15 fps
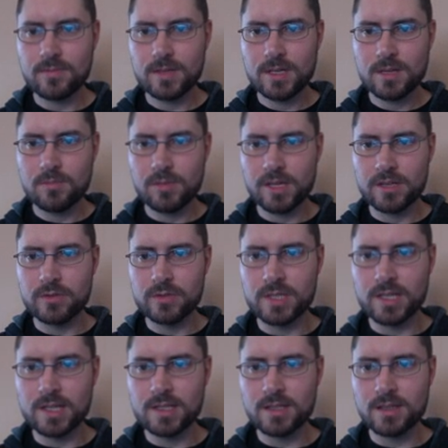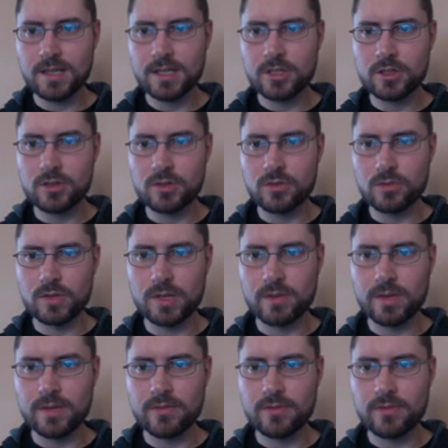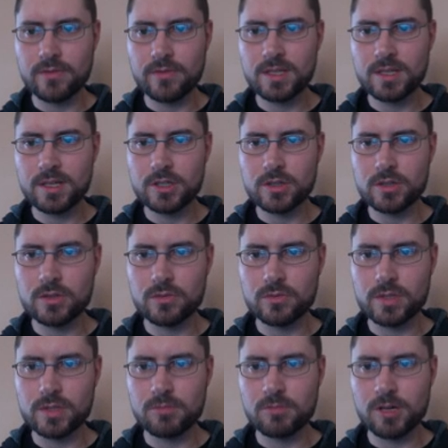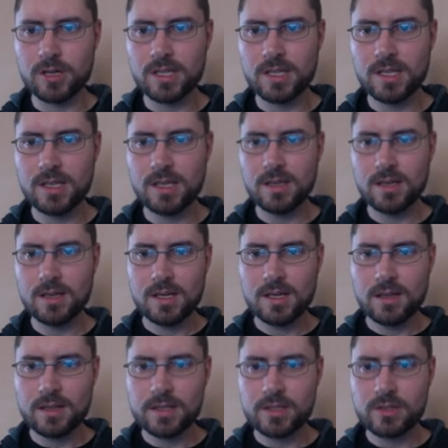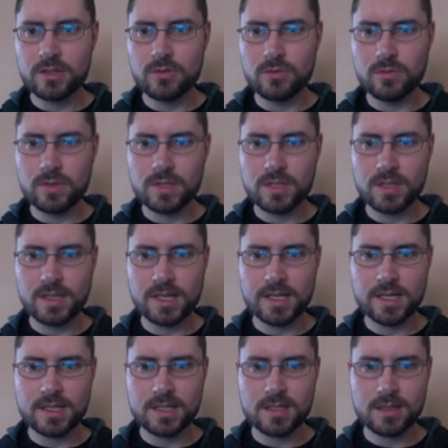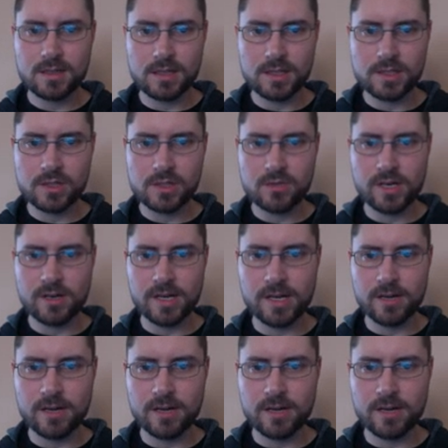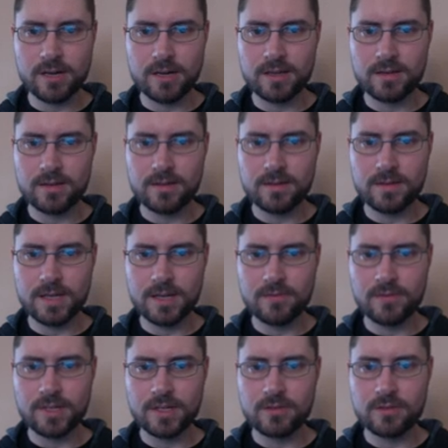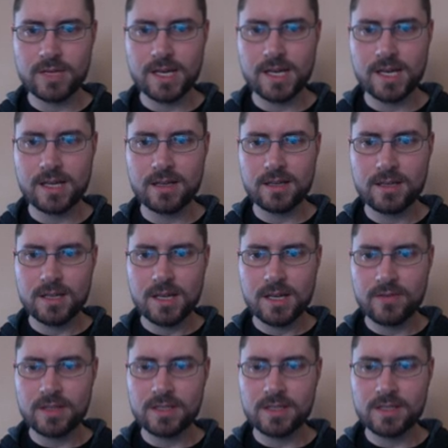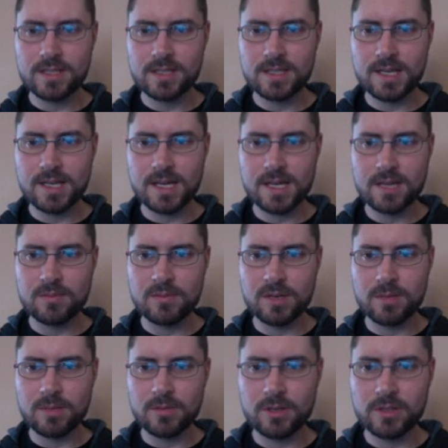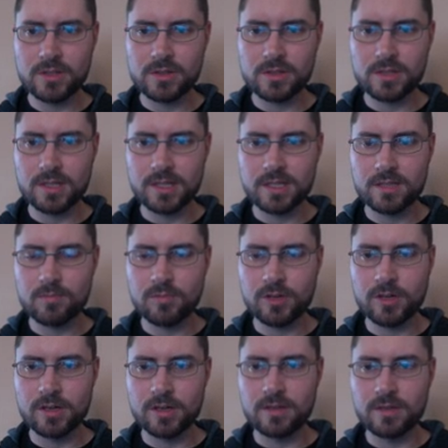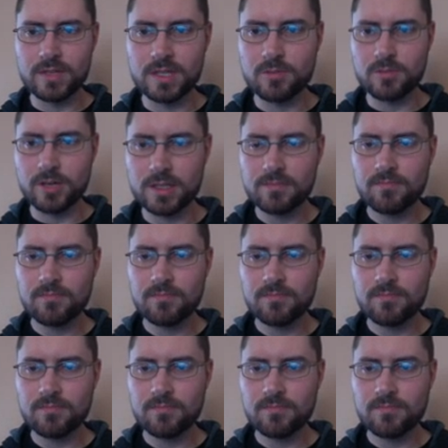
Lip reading: by using a selection tool. Now we have 3 selection tools. The marquee lets you select a square area. Now if I do that, I've got the sky, but I'm also selecting part of these branches.